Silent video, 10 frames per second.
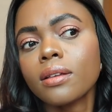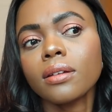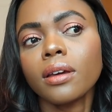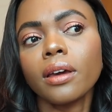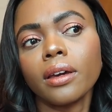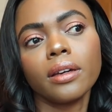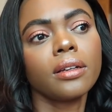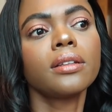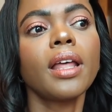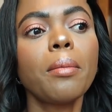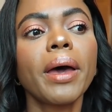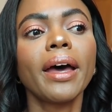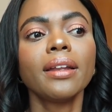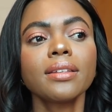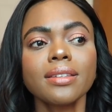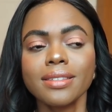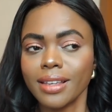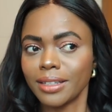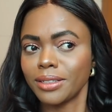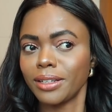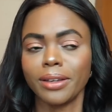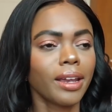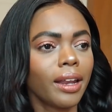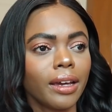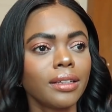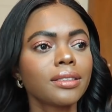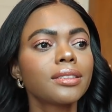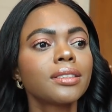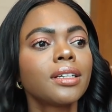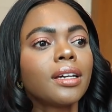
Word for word: Okay, not bad. This is actually looking nice.